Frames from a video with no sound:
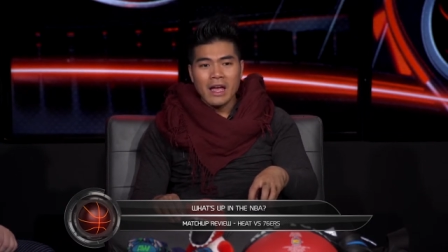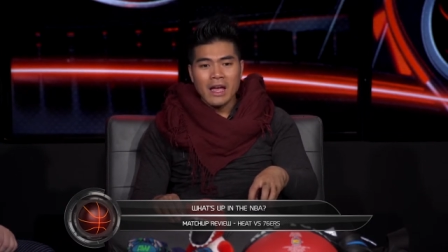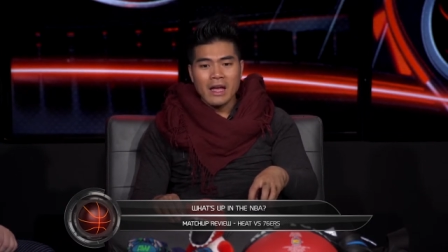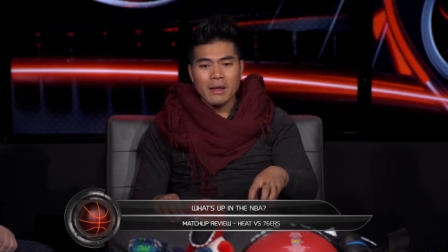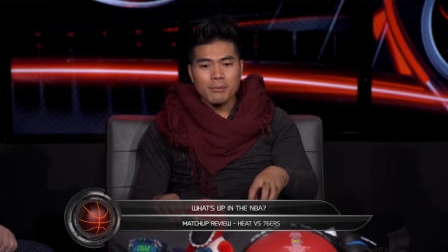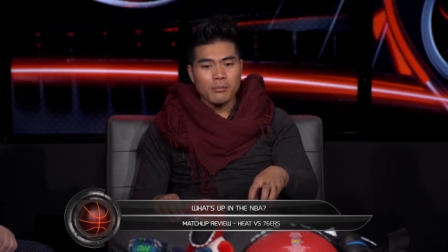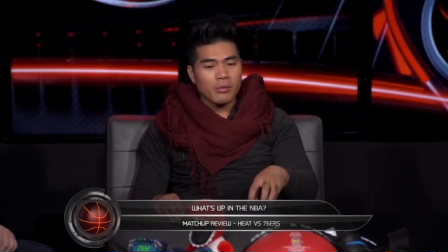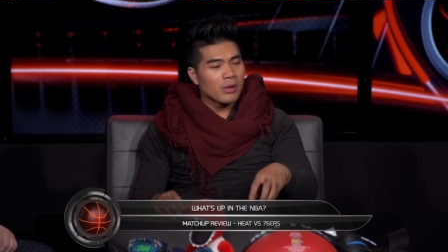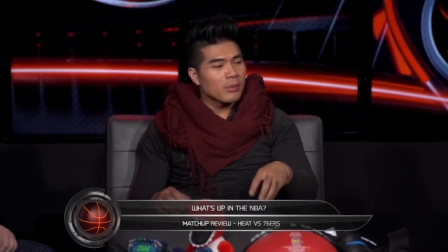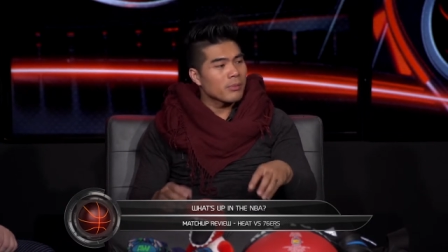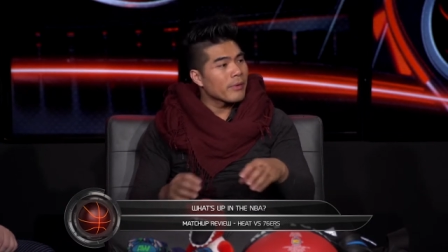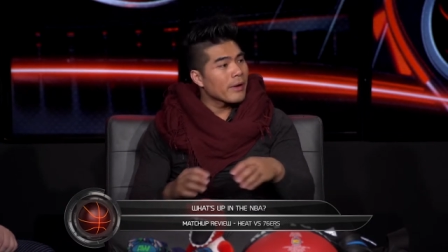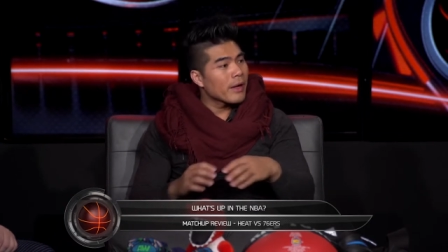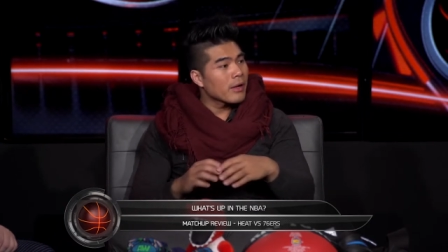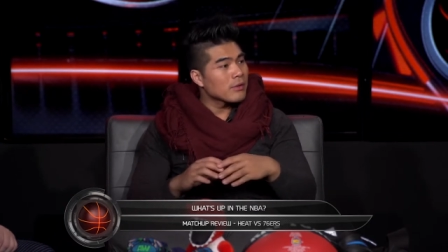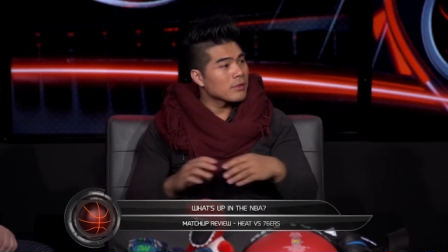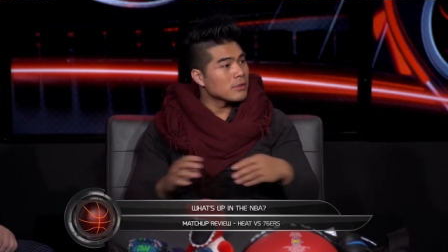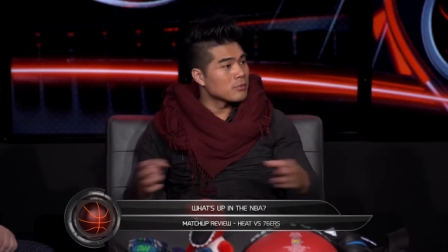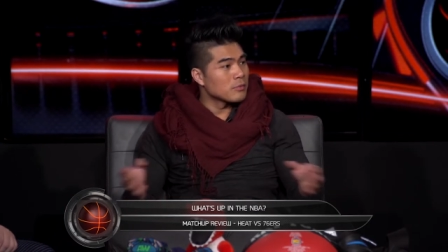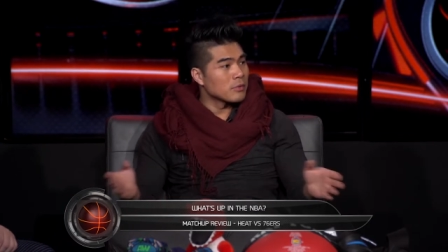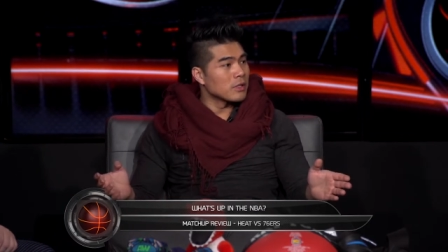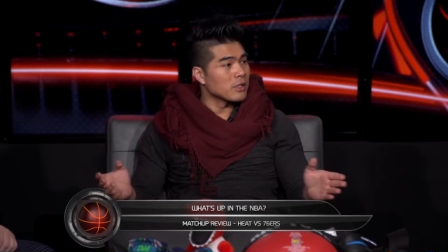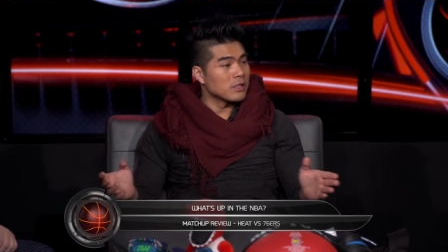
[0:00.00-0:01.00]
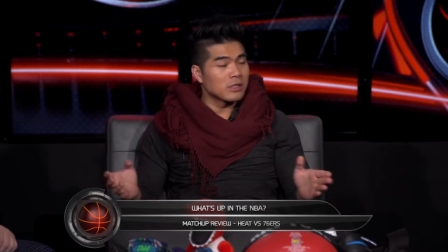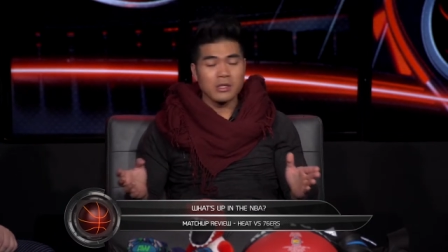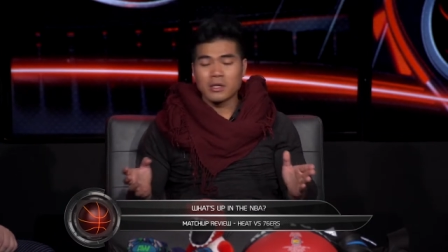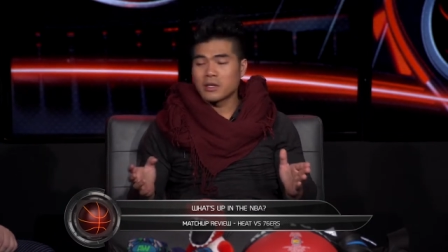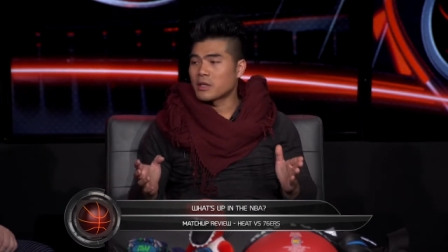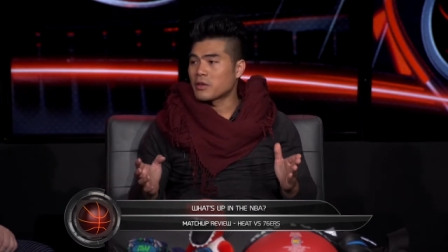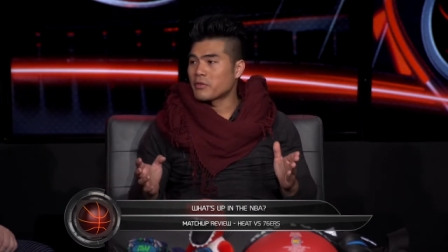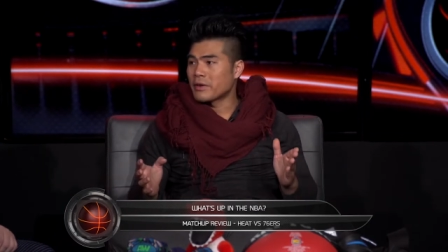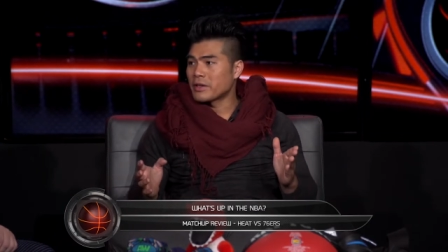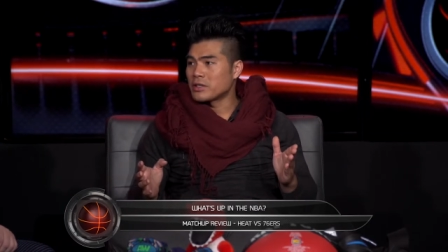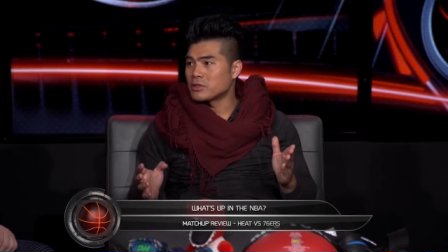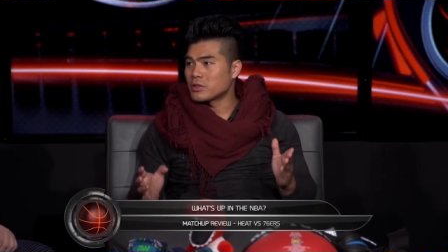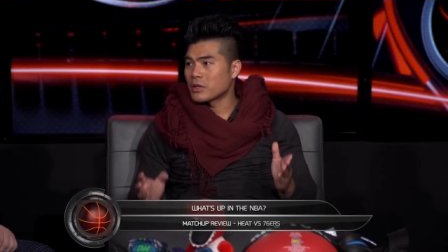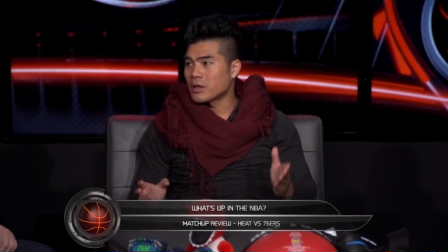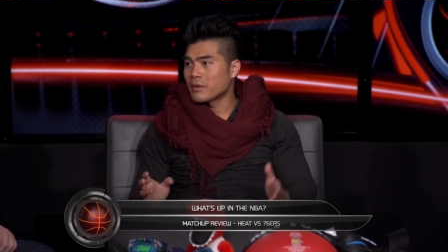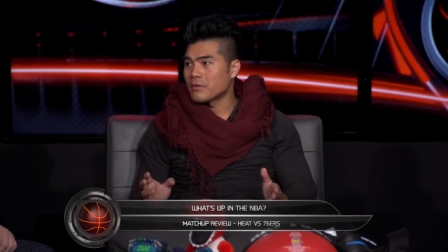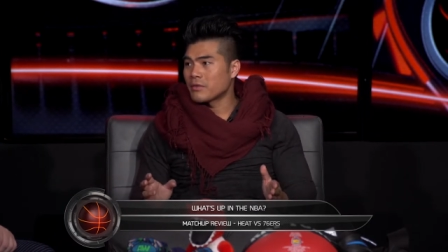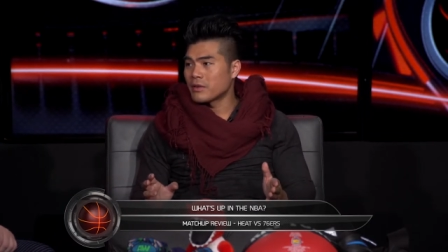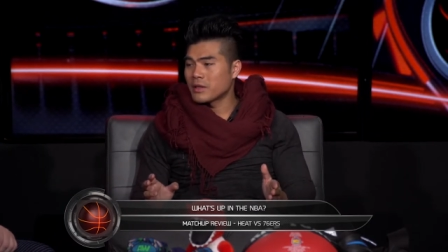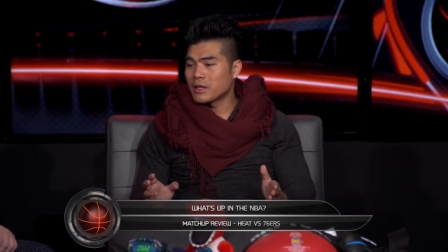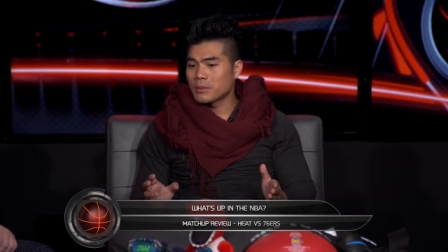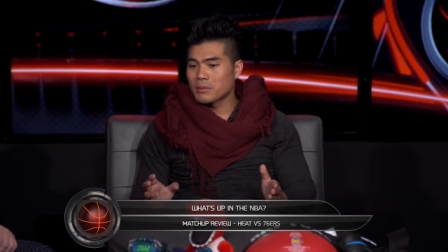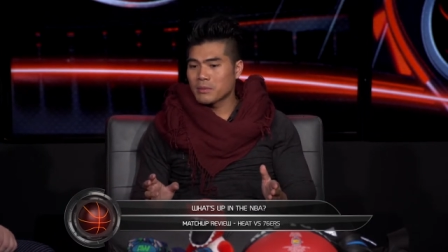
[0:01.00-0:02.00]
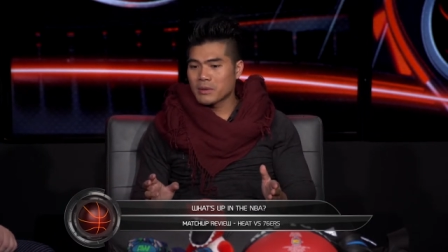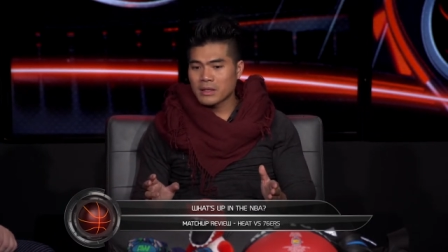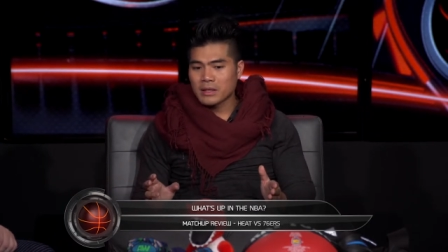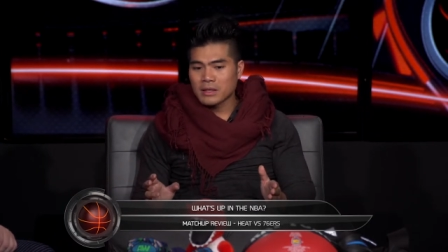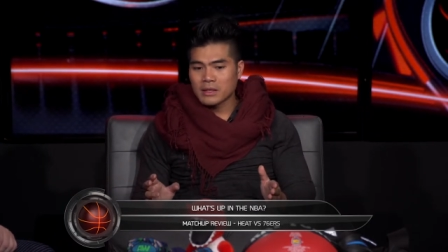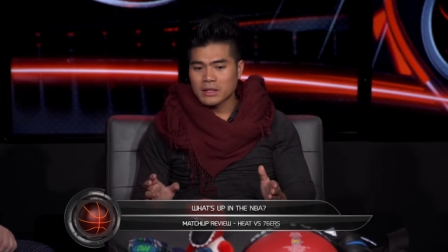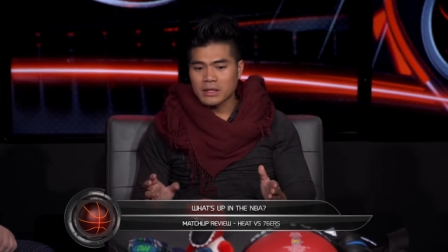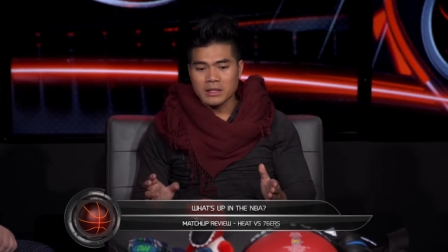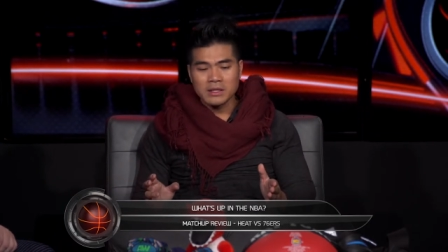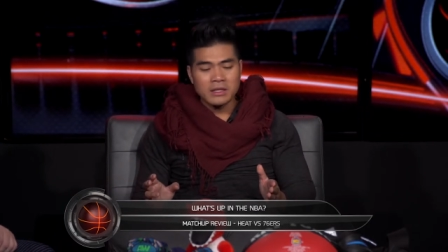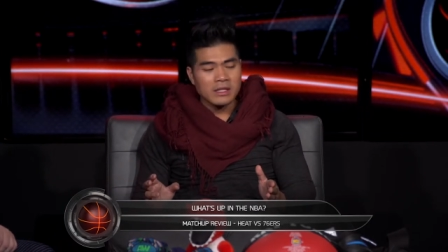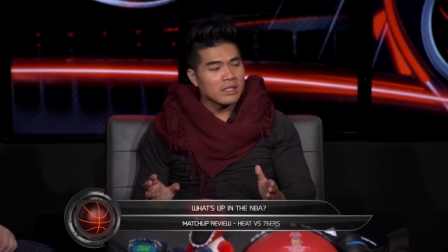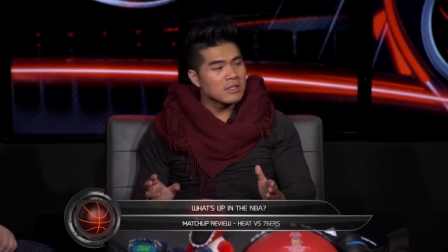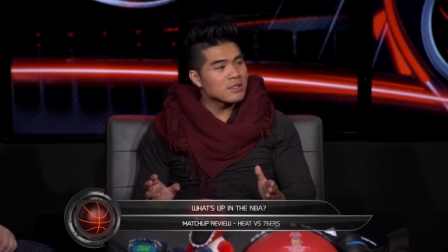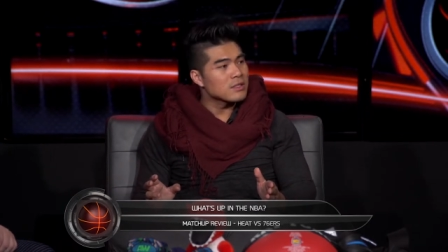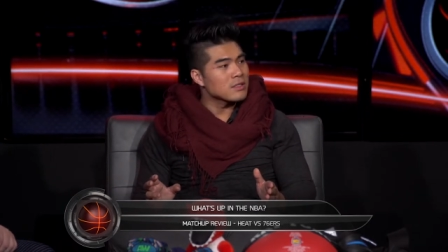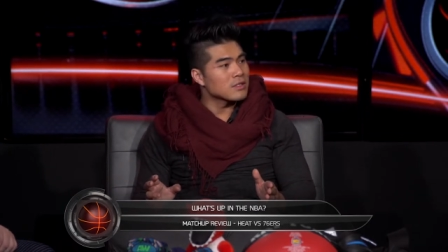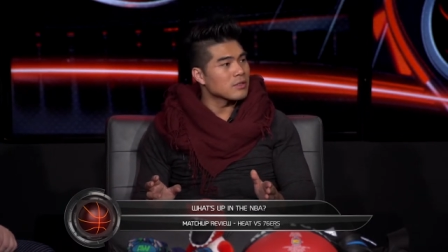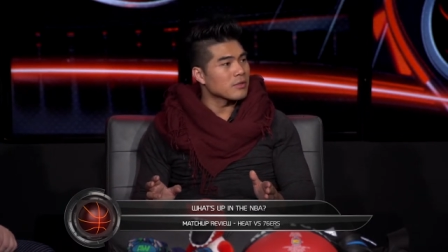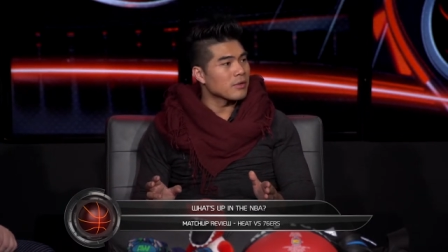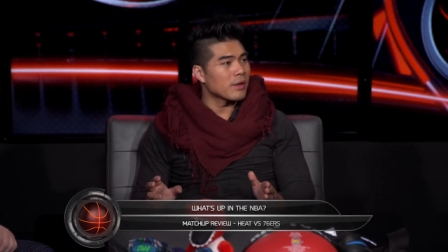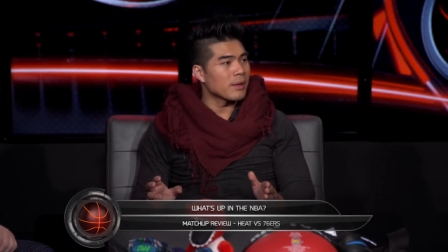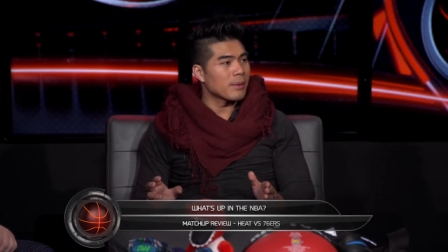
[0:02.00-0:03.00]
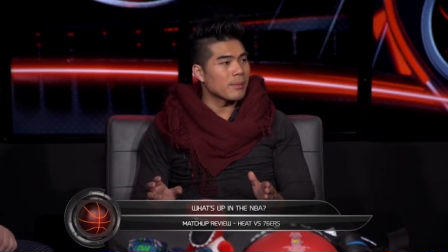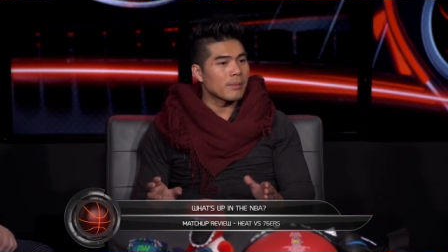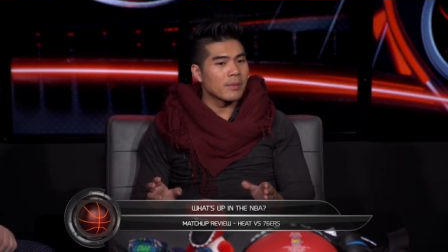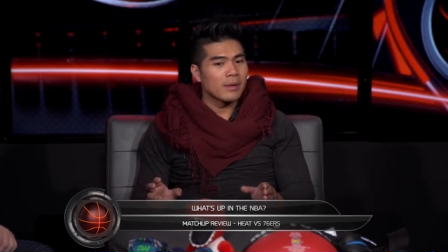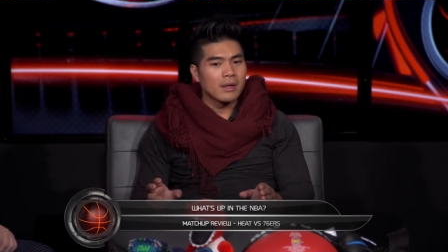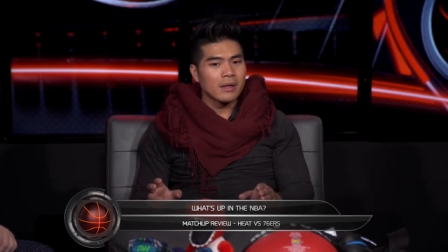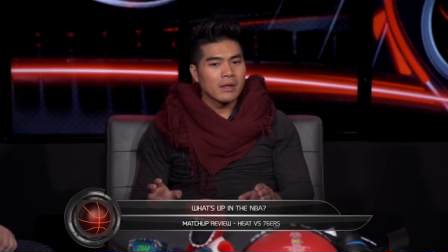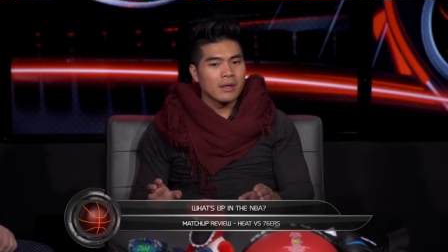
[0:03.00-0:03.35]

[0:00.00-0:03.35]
And Brett Brown has really done a great job for them, and they listen to him.